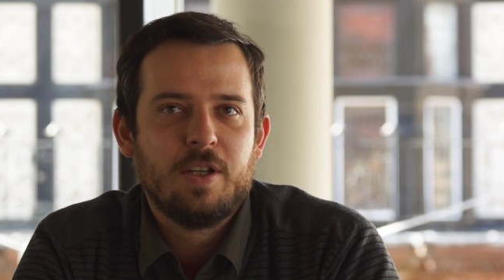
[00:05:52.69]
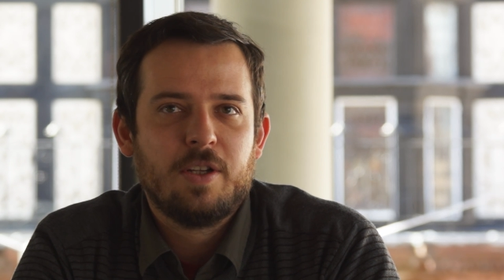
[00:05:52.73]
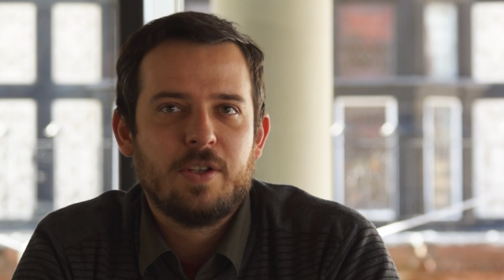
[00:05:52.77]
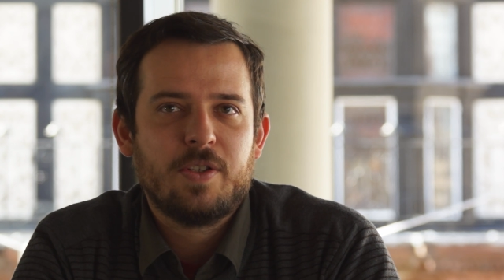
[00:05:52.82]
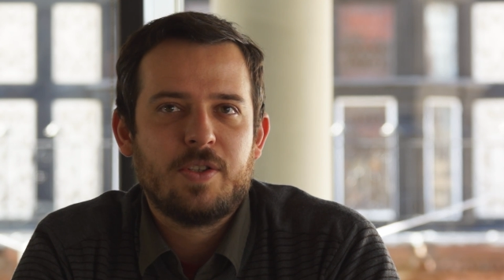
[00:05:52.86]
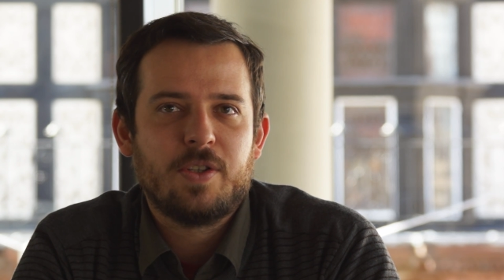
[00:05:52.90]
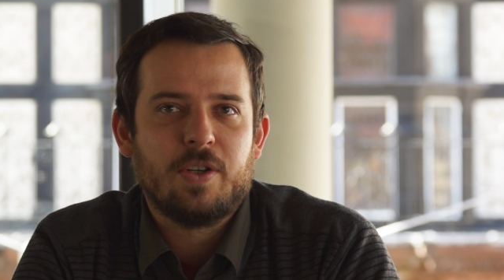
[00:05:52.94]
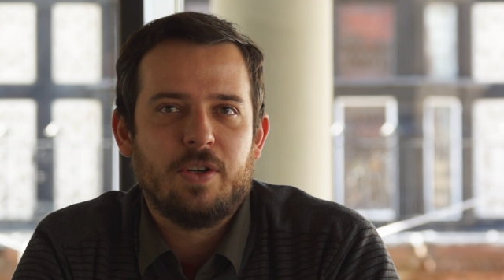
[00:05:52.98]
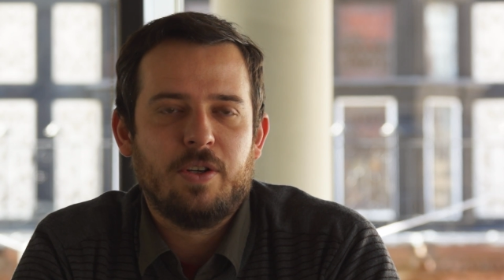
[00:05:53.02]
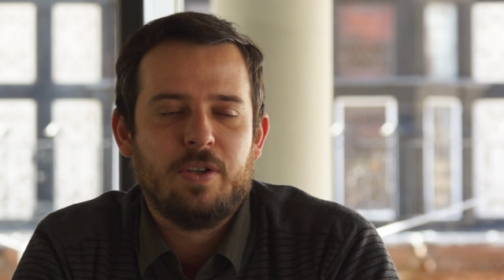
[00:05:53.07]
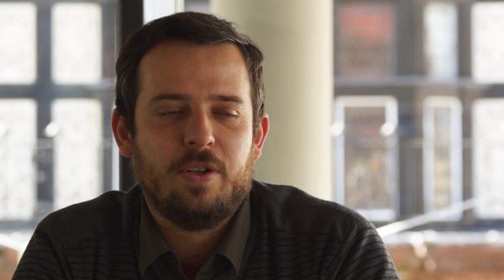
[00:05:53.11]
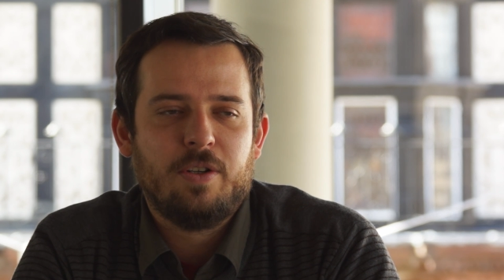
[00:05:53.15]

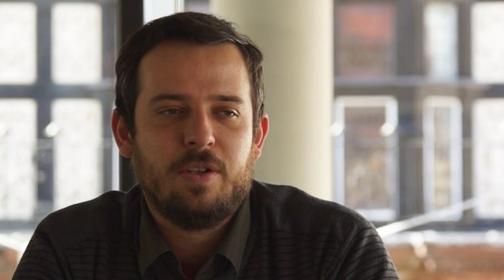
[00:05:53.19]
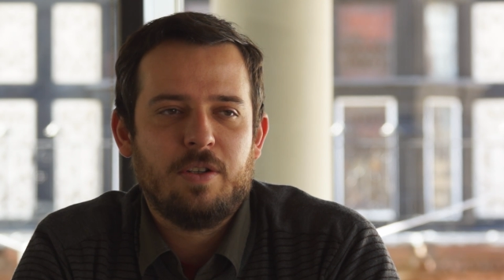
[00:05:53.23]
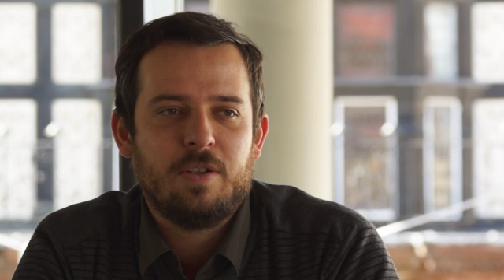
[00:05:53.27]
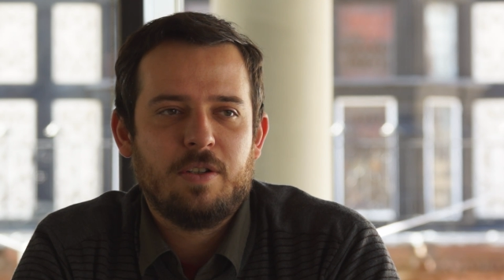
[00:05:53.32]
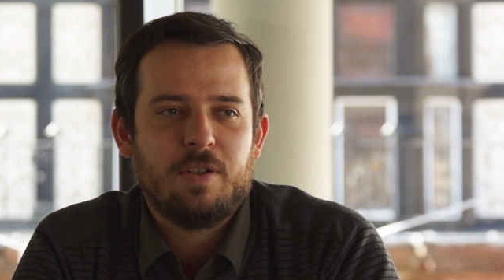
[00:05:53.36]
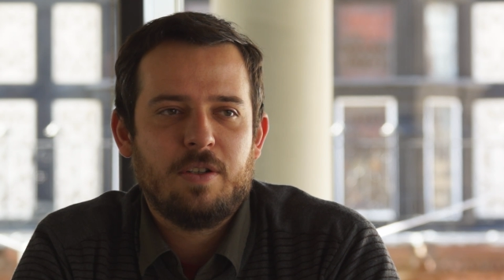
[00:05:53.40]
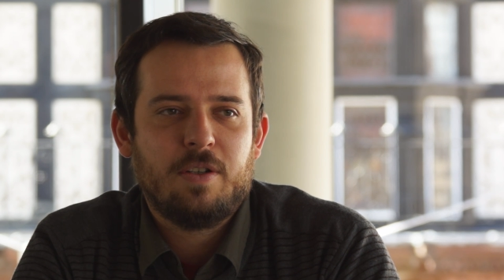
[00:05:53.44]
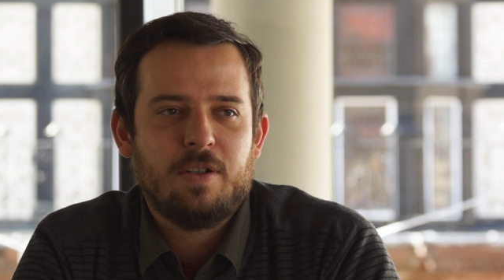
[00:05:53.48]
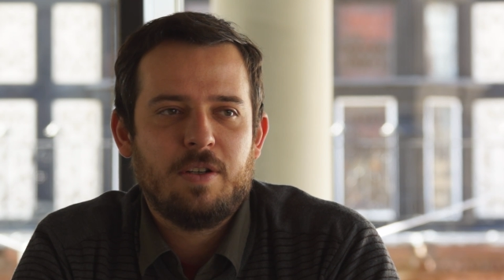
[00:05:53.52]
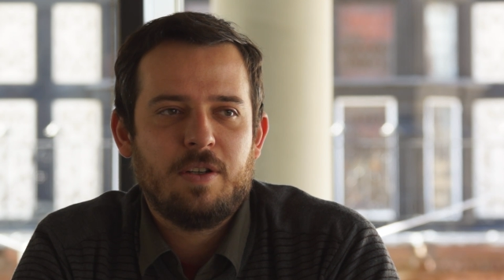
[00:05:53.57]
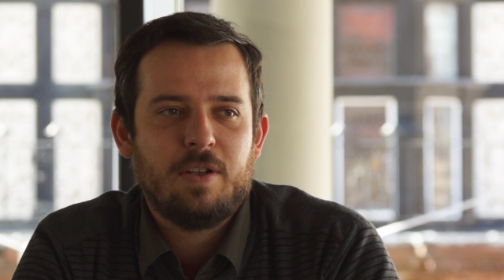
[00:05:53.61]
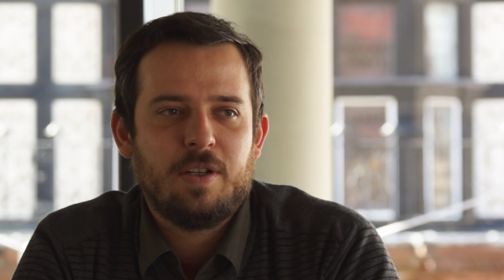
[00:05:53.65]
So
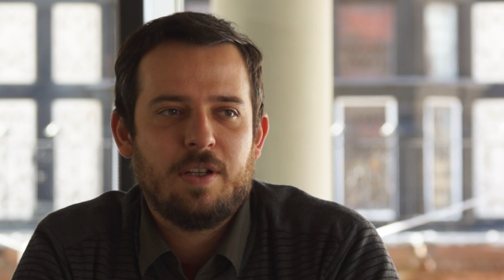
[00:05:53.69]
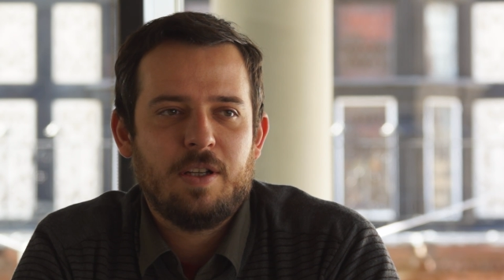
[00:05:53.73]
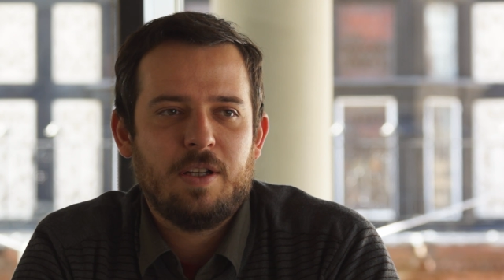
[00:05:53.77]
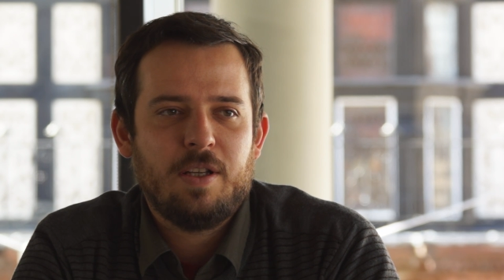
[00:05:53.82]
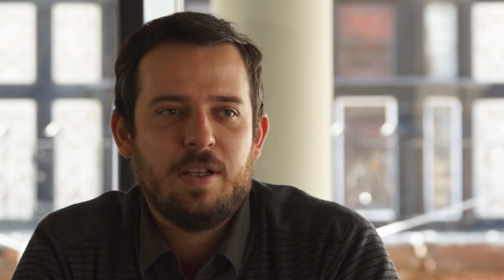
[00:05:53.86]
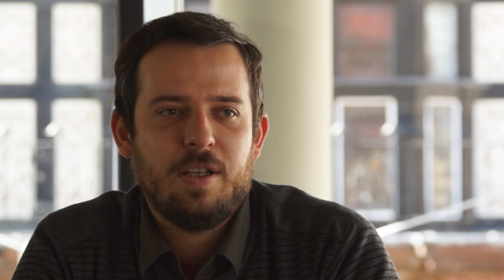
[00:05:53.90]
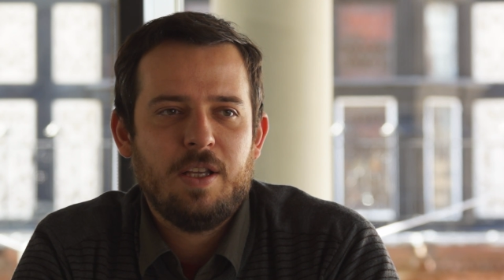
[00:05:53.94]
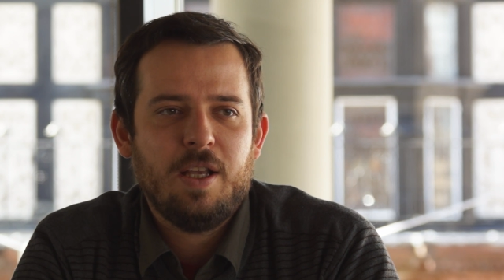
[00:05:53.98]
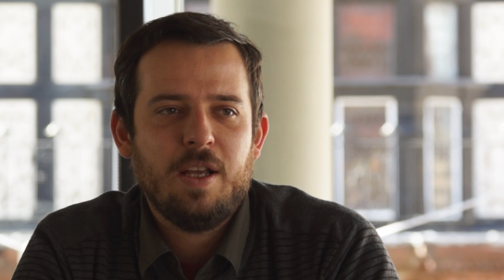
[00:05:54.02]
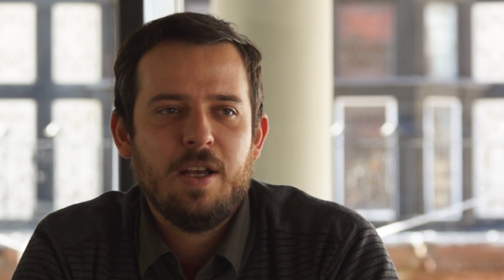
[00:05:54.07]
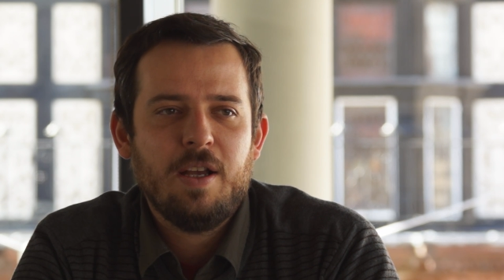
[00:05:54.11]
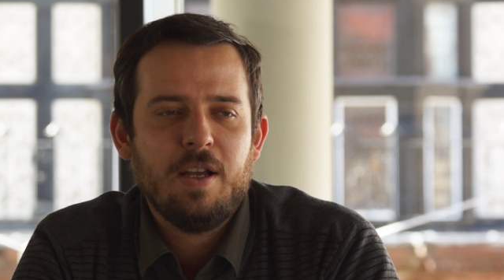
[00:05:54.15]

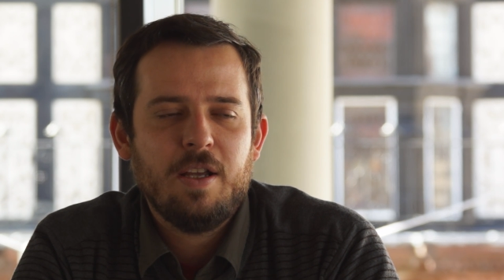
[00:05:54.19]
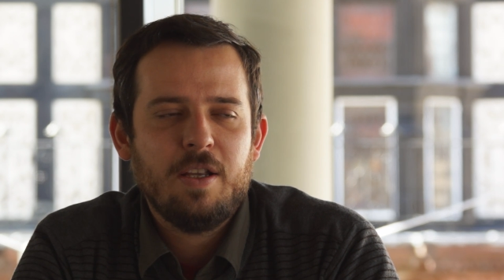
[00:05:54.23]
yeah,